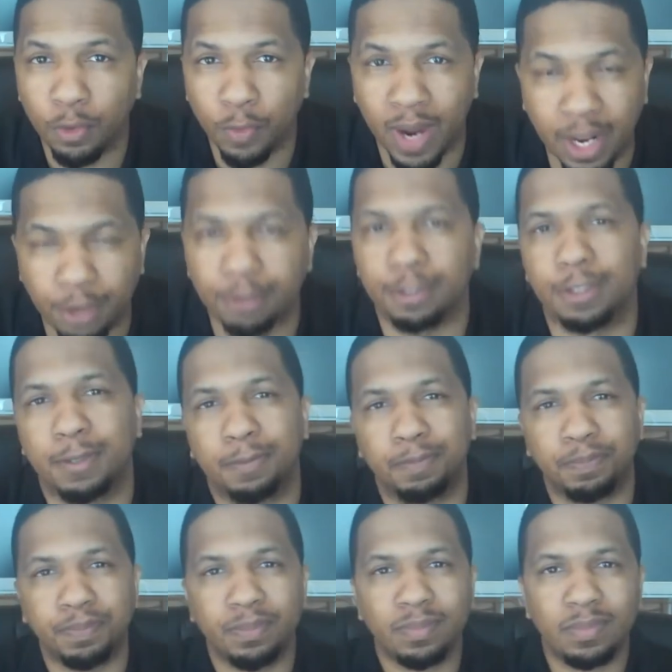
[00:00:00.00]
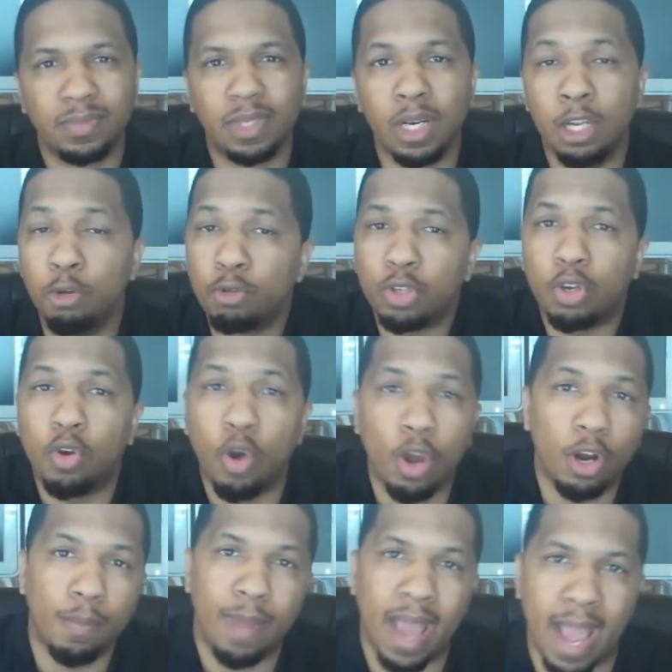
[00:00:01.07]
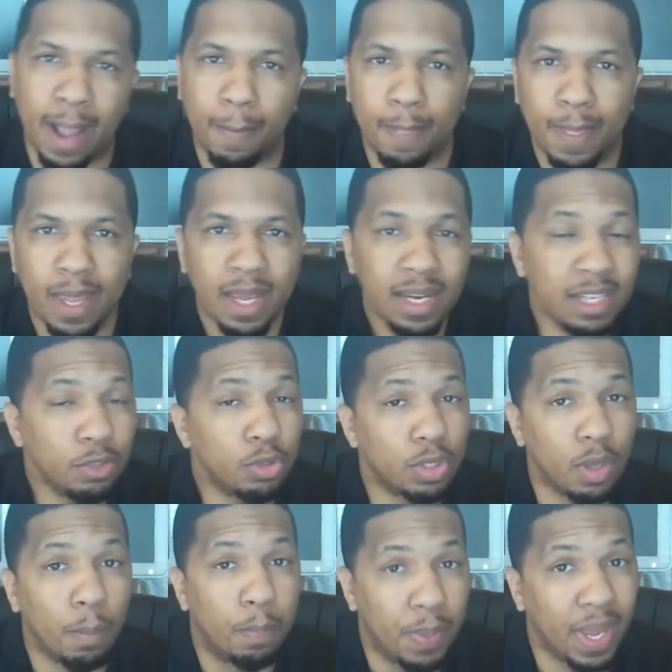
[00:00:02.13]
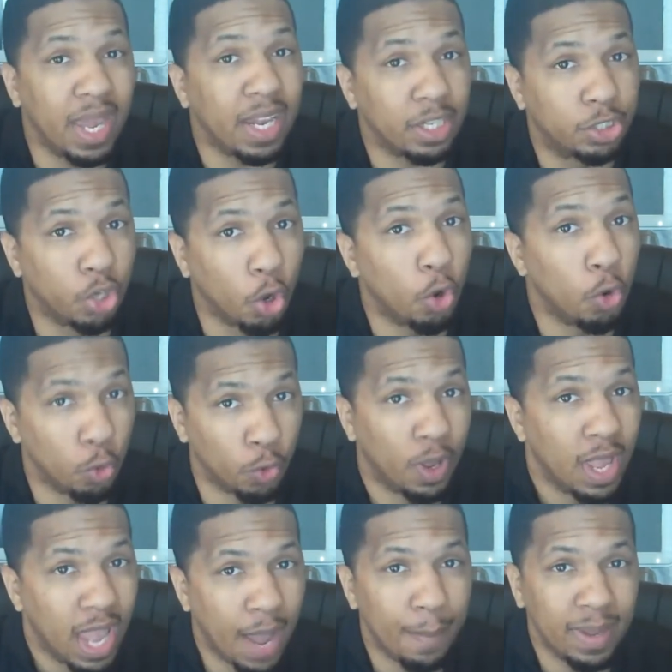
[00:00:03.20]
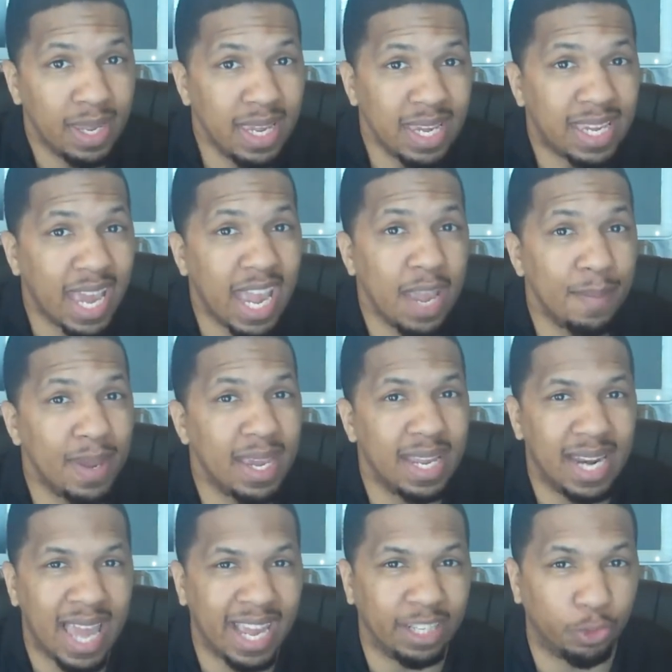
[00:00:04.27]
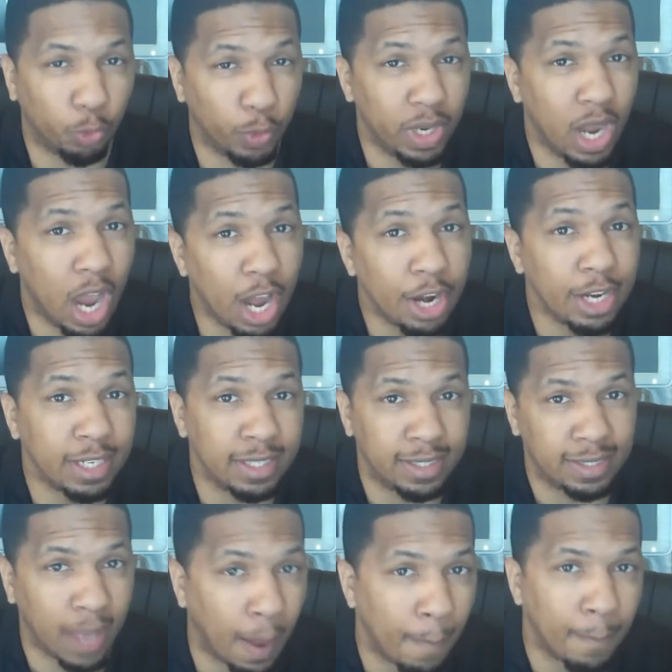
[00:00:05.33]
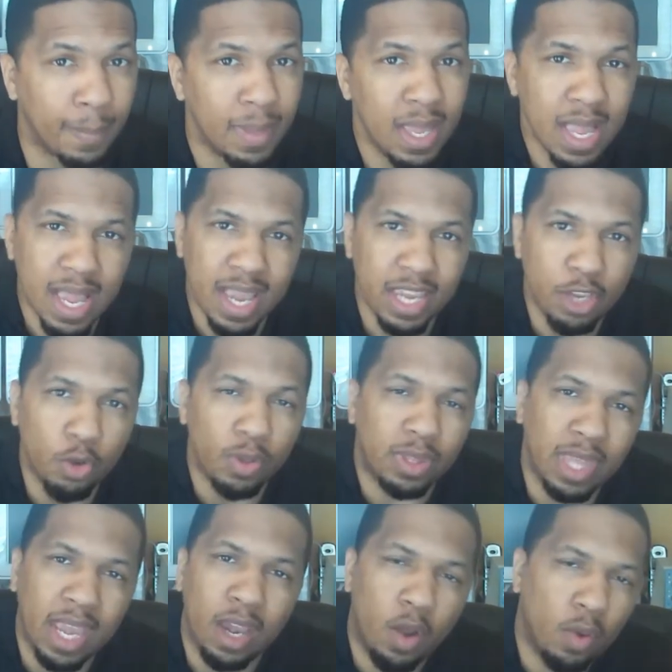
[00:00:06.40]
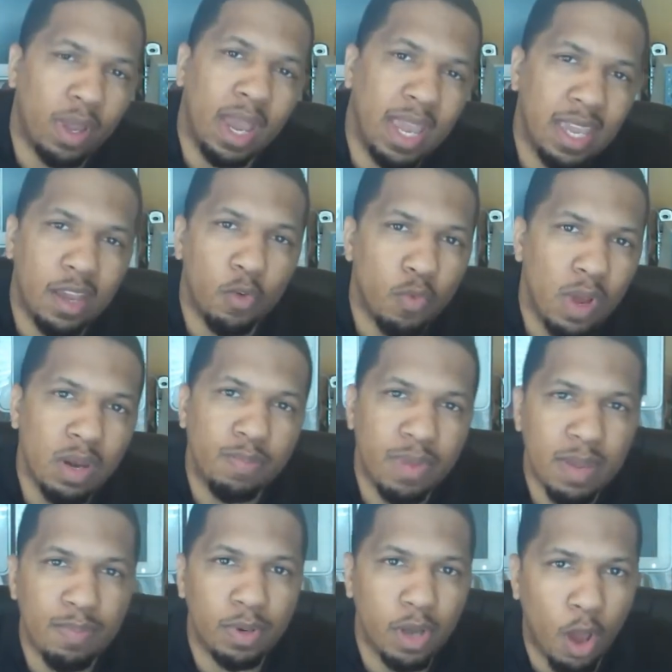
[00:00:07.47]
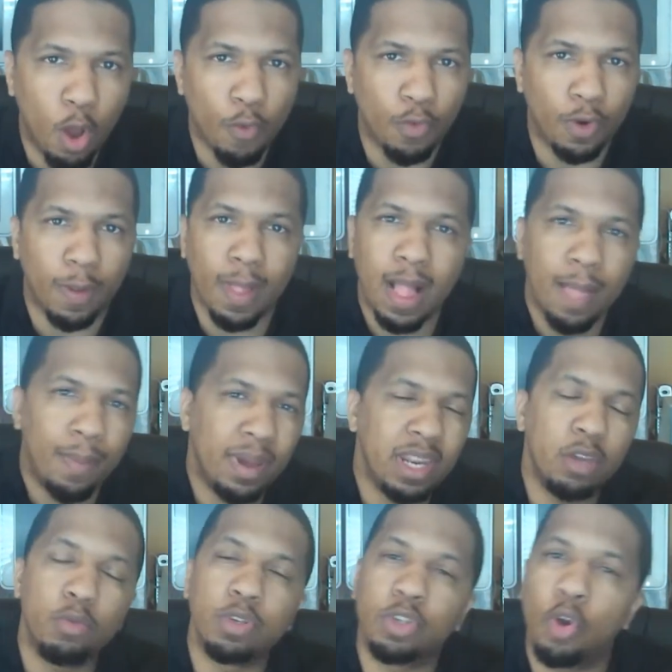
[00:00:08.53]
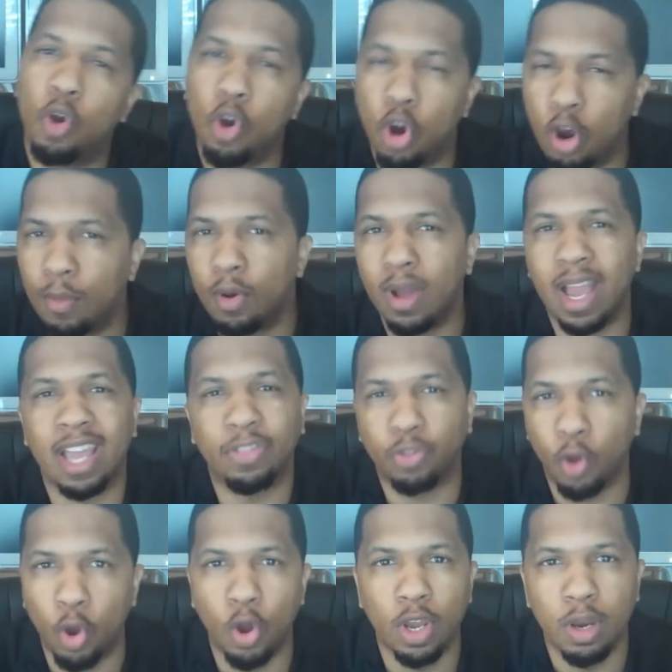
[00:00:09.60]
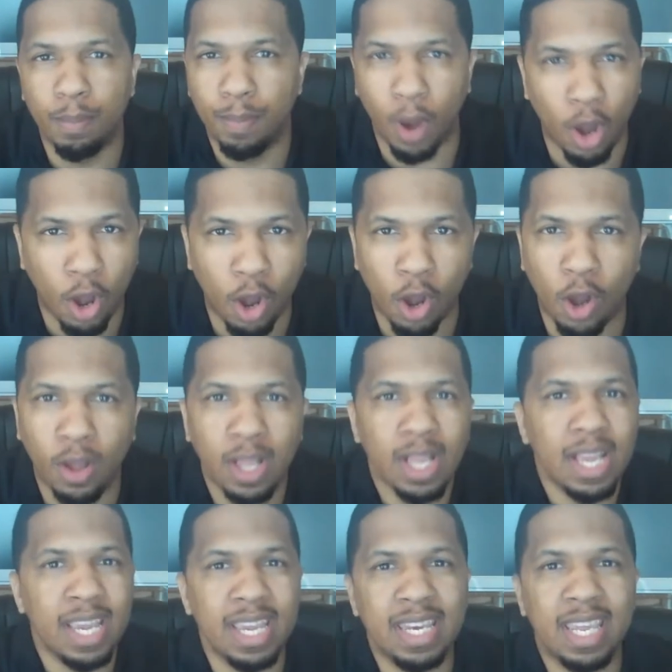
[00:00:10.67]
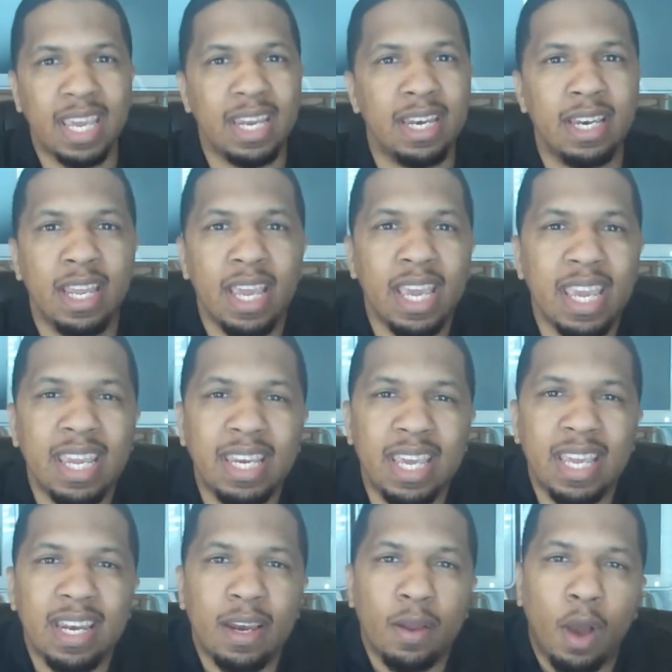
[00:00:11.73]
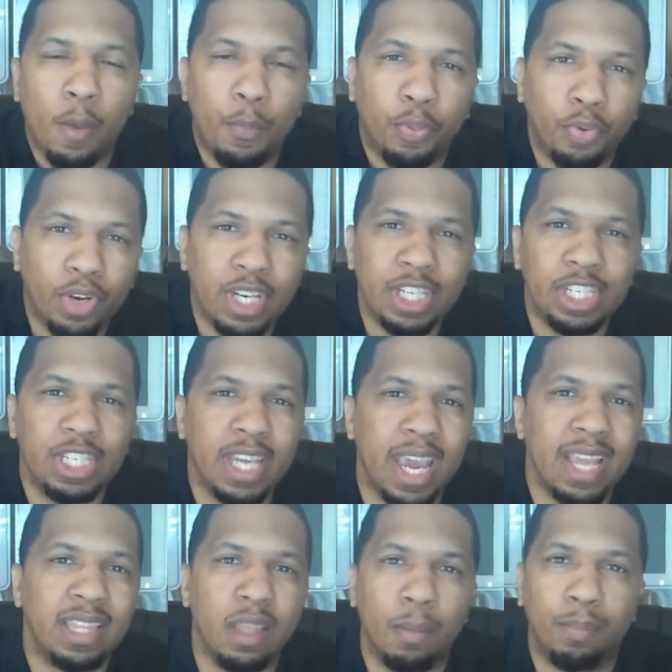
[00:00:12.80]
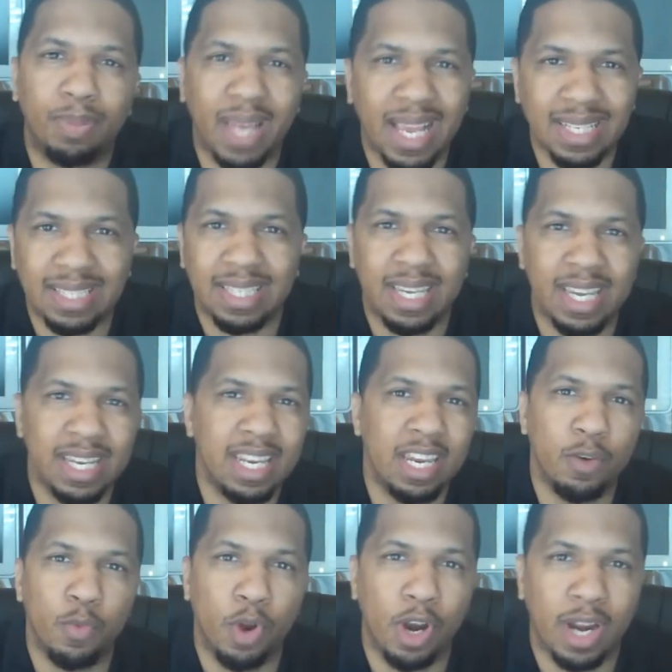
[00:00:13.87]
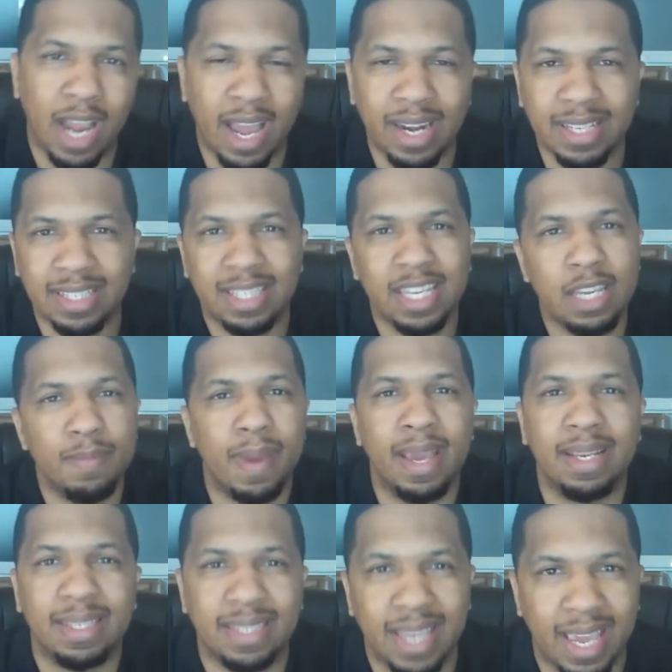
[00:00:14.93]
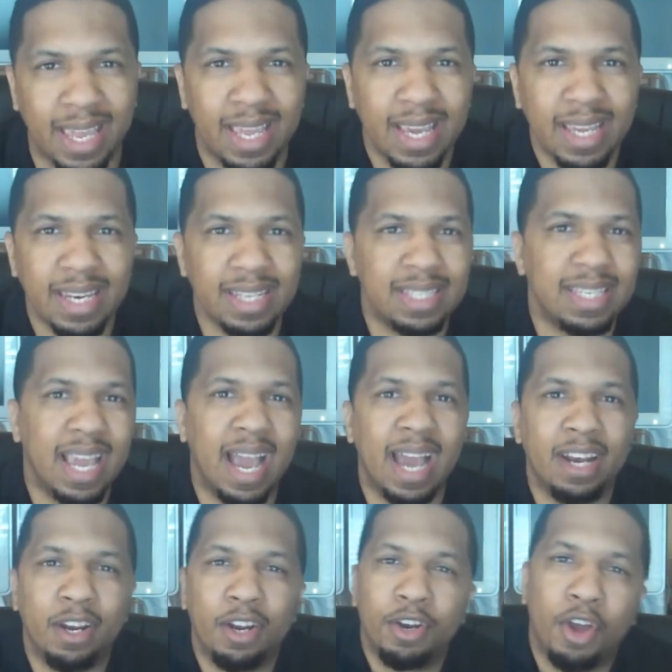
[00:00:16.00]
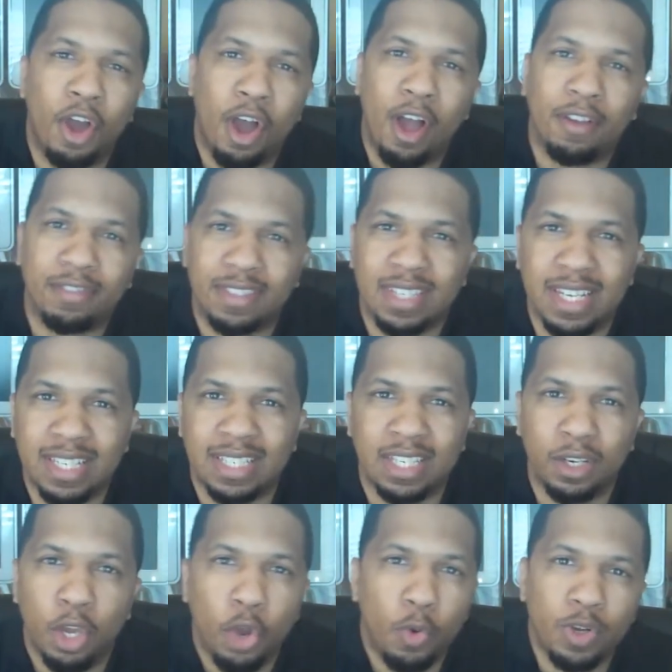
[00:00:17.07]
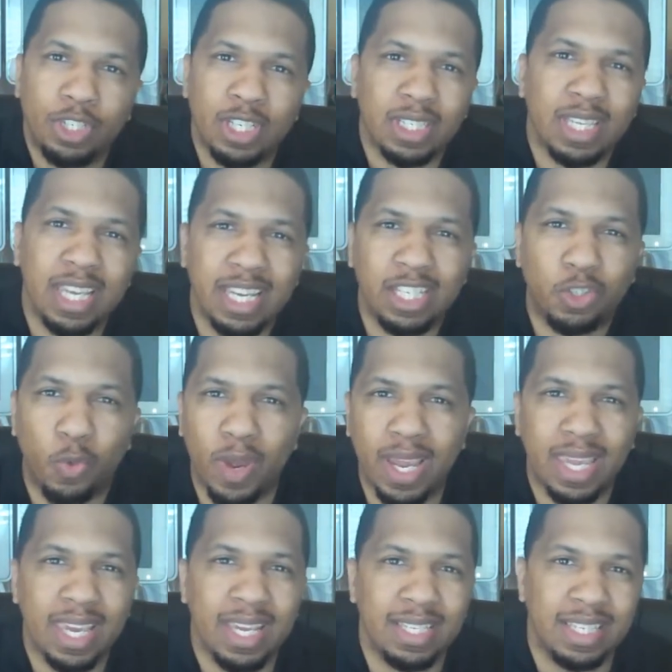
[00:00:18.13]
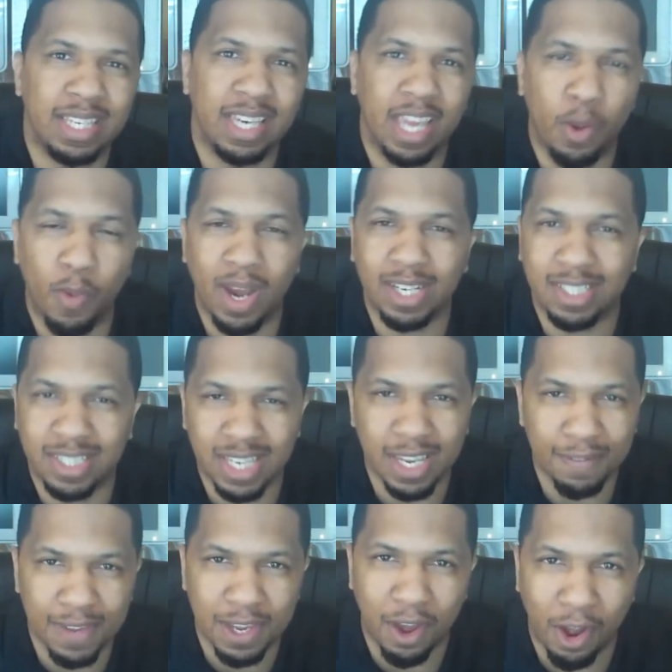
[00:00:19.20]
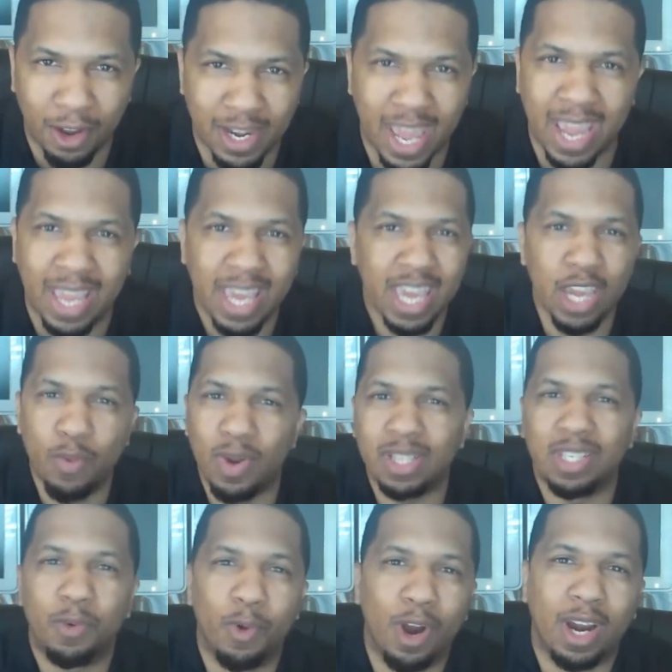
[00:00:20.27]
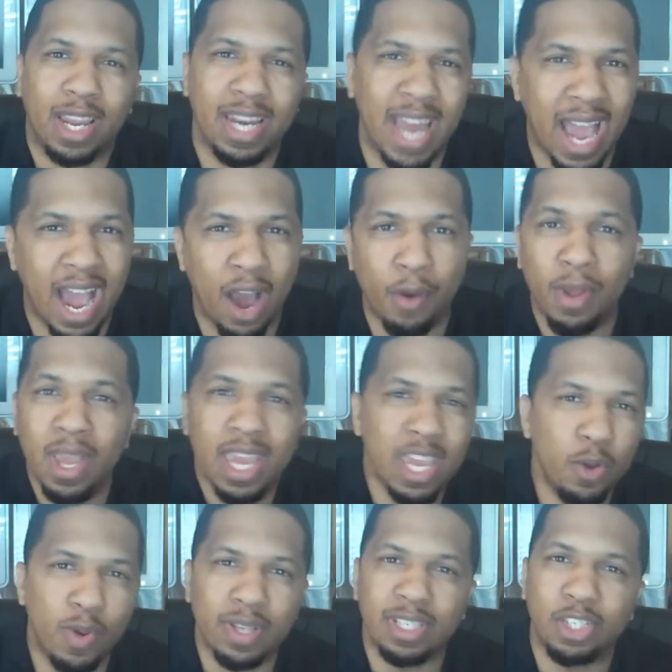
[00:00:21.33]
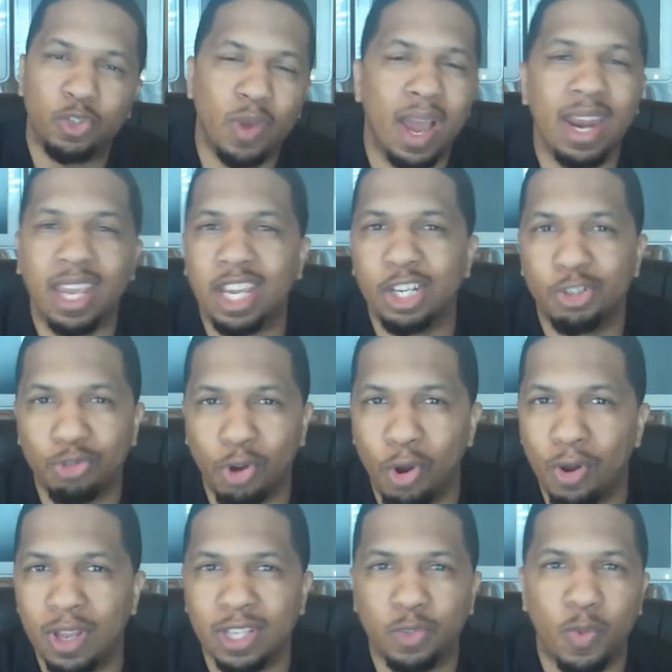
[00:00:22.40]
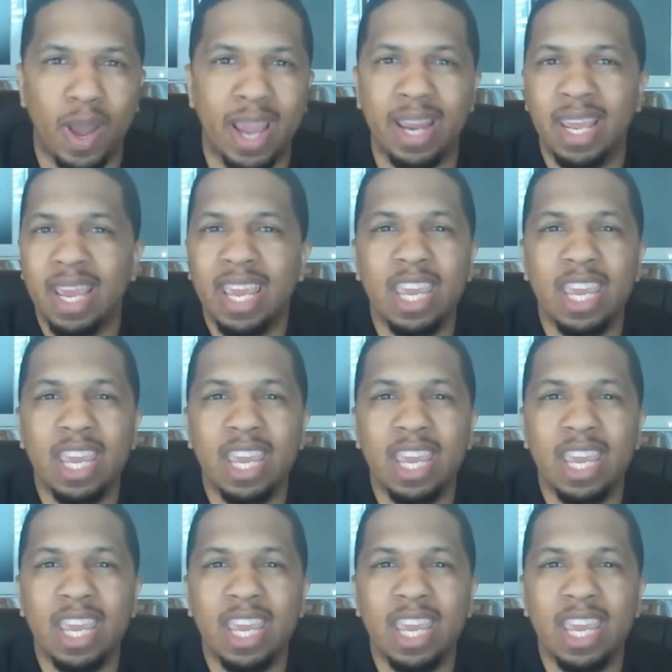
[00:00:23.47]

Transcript: Raiders. He was a quarterback. This was a big dude. He came in like 300 and something. And you would think, okay, he could run people over. But he was horrible at throwing the ball. He didn't appreciate the blessing. He didn't work out. His teammates said this guy during the offseason would just eat Twinkies and watch TV all day. He wasn't working out. He wasn't trying to control his weight.